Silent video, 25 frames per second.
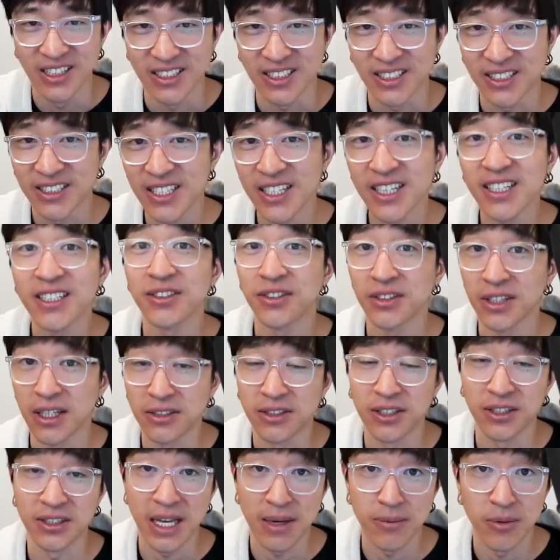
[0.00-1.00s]
Ziggs
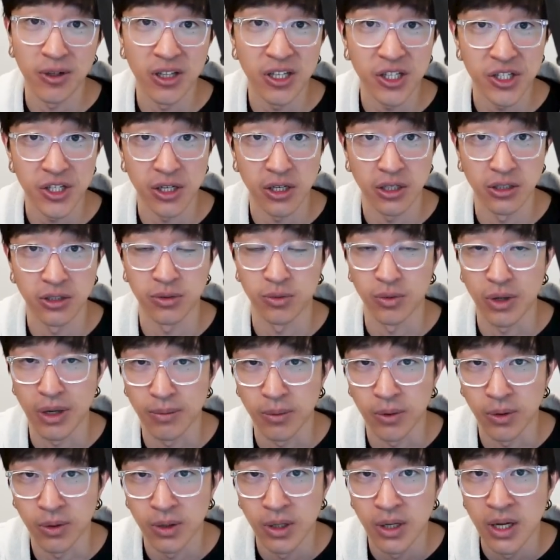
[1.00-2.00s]
is a demolitionist
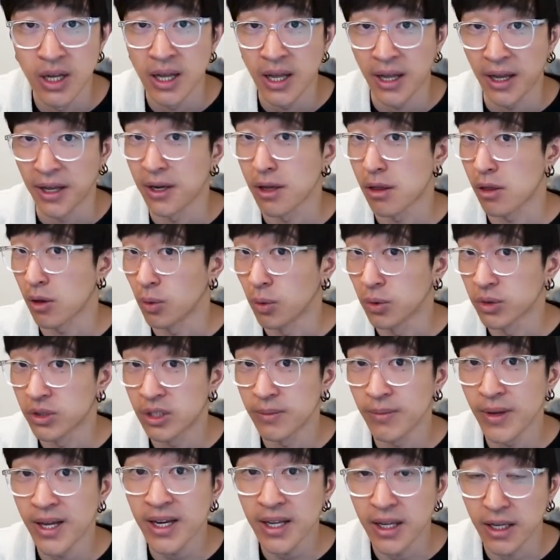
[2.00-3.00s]
rebel, and his
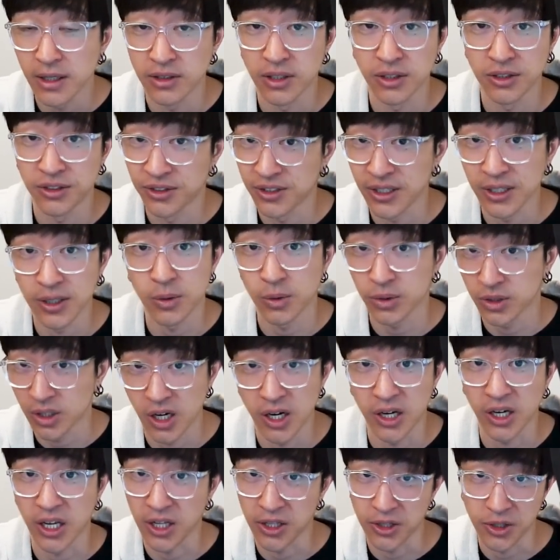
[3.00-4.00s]
ultimate is a single
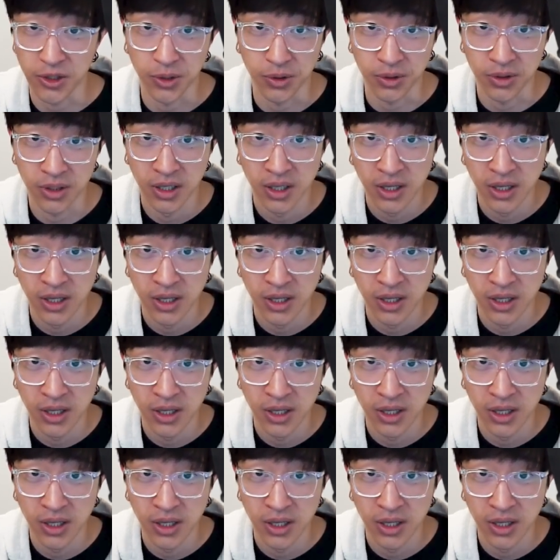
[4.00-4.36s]
target nuke.